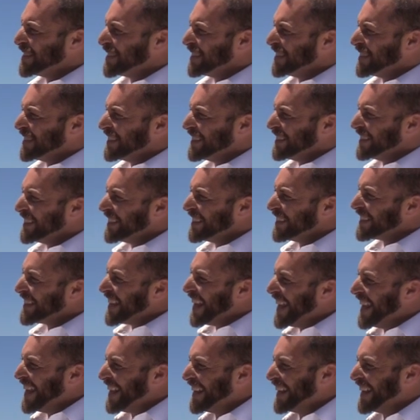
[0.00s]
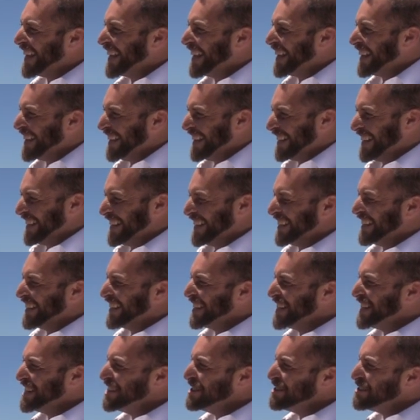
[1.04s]

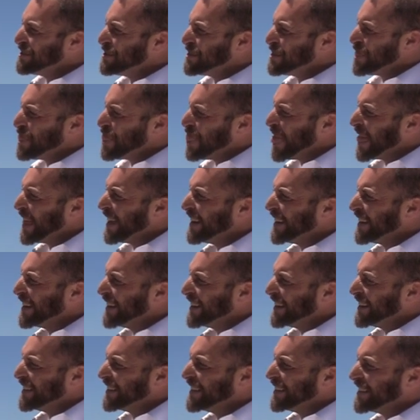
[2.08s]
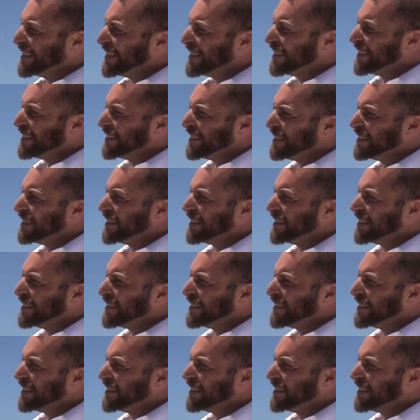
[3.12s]
This person isn't speaking.